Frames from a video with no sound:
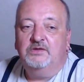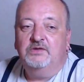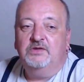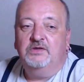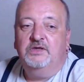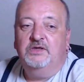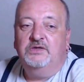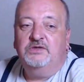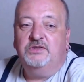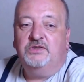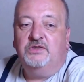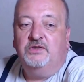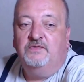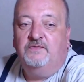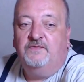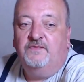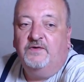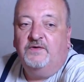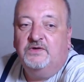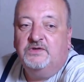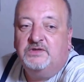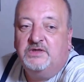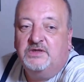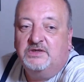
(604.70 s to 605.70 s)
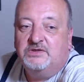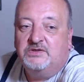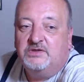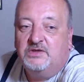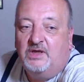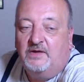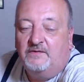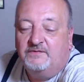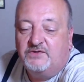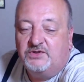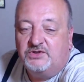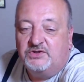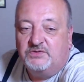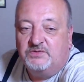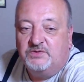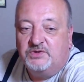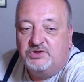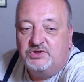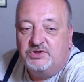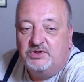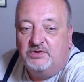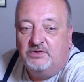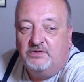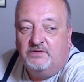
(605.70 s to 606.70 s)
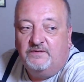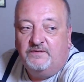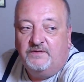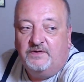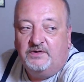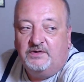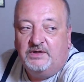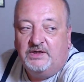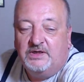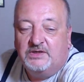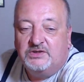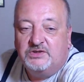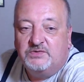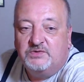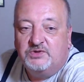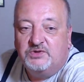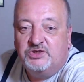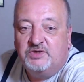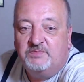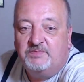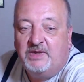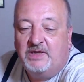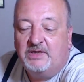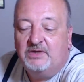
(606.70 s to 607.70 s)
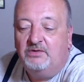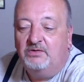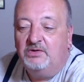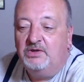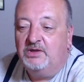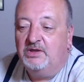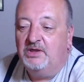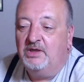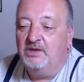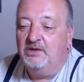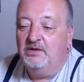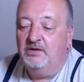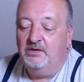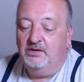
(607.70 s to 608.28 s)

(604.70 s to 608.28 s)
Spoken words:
to do first, I've just switched it off. I'll now switch it back on again.